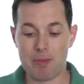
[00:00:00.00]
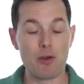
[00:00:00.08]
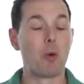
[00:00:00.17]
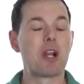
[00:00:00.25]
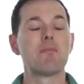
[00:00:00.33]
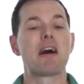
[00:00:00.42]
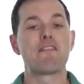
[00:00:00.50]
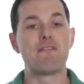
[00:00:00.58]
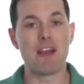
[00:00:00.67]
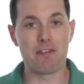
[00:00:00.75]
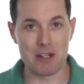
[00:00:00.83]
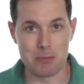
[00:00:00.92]
They're one of my
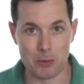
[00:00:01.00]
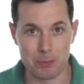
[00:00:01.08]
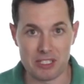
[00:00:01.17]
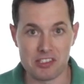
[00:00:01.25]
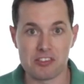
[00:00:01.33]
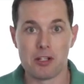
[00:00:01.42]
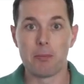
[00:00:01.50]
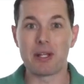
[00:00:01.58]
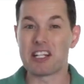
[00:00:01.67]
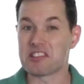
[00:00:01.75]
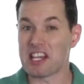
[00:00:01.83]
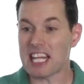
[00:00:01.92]
favorite MLPs
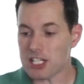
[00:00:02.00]
because they